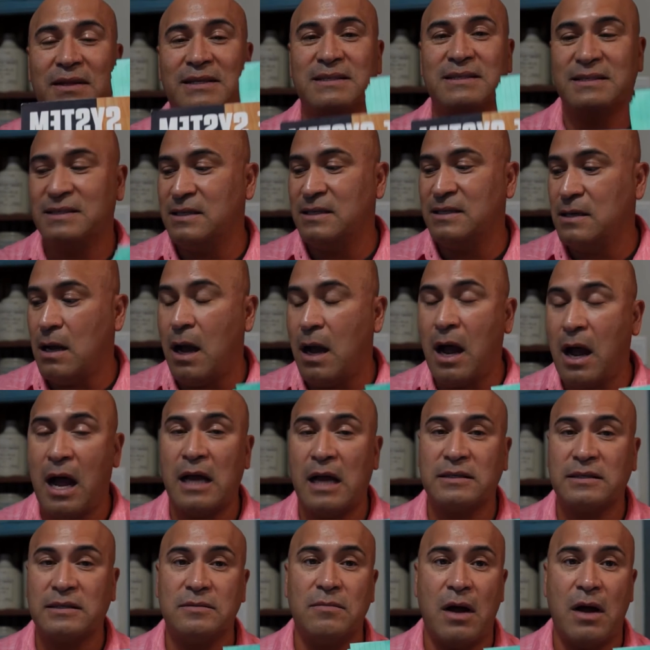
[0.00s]
This is an
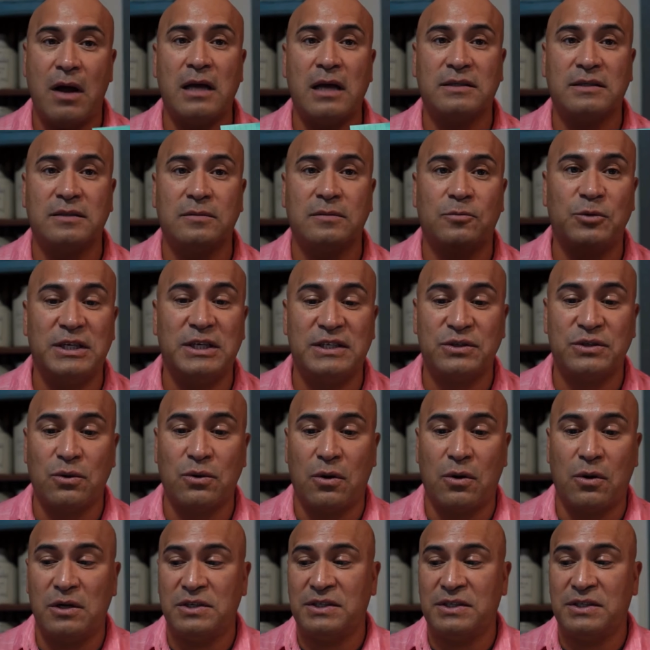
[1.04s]
awesome, awesome
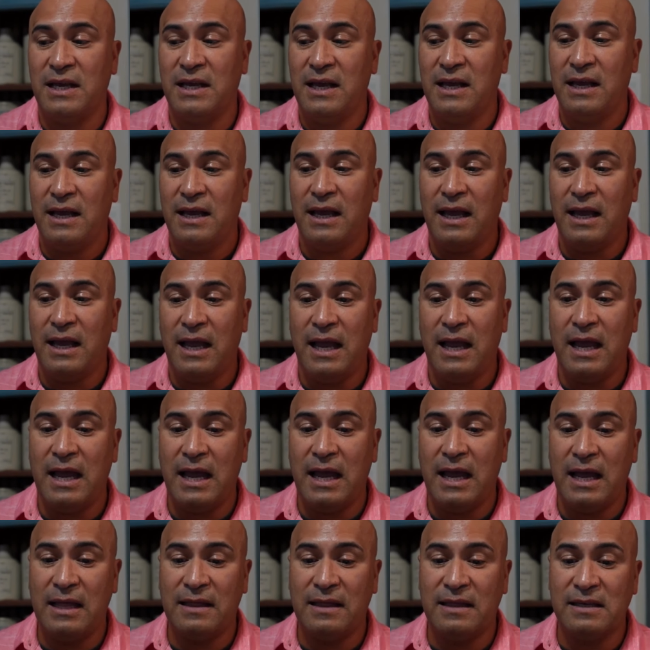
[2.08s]
resource.
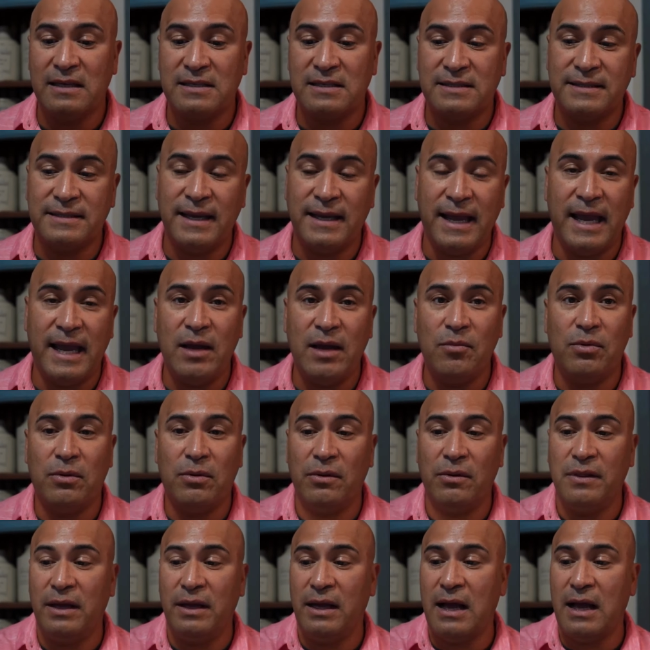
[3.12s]
And this
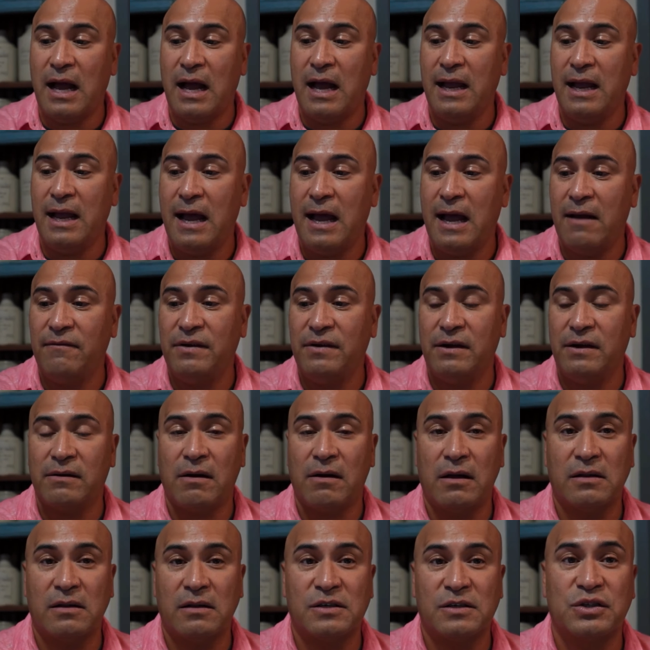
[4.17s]
table that I have
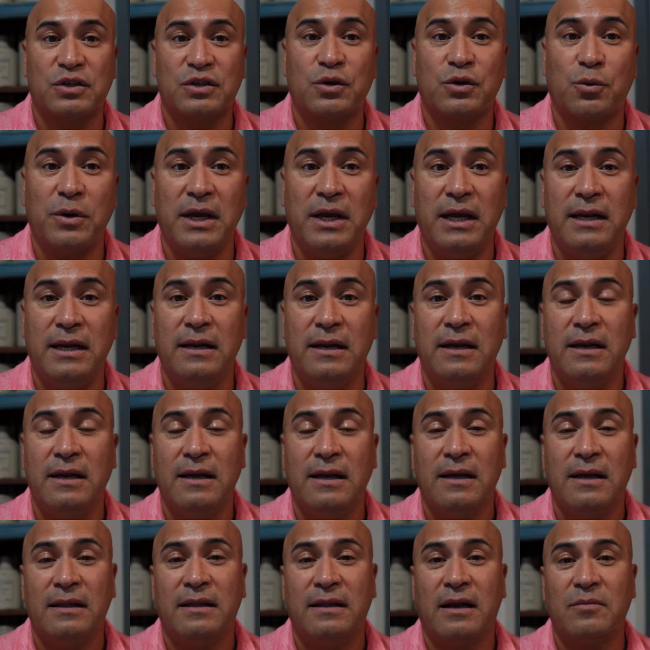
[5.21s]
here on the screen
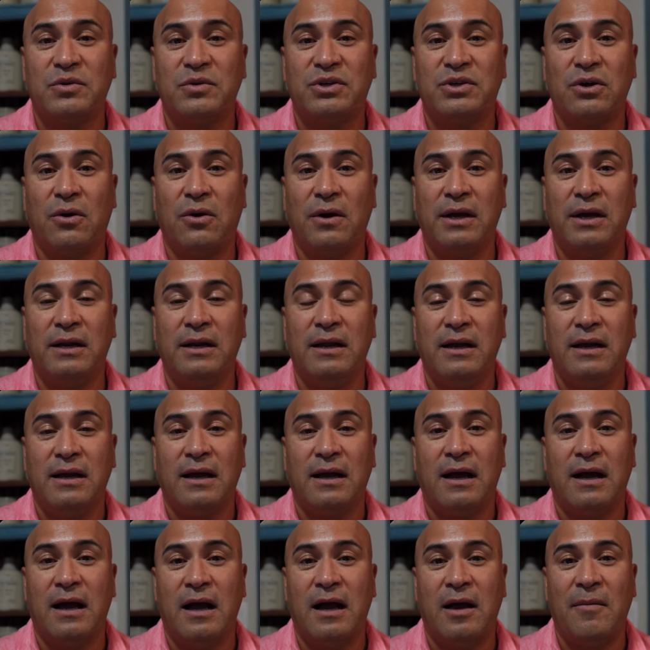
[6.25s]
that I'm showing,
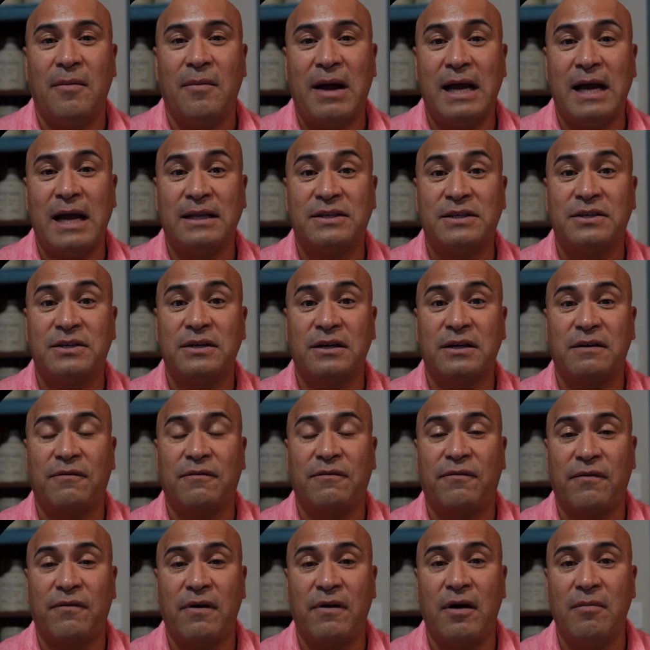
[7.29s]
I took
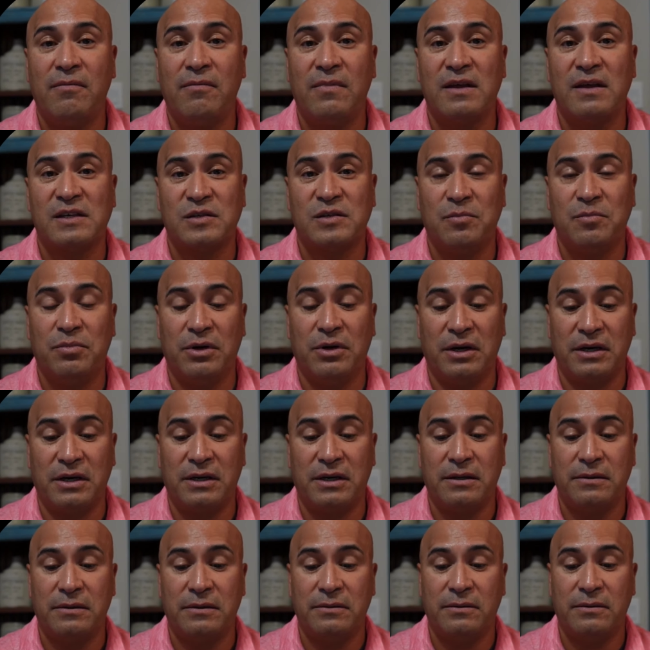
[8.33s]
from this
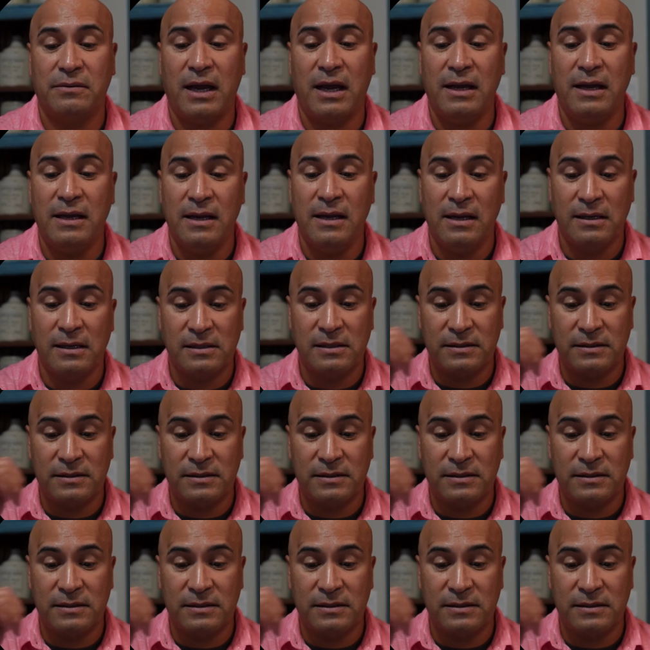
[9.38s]
book, okay?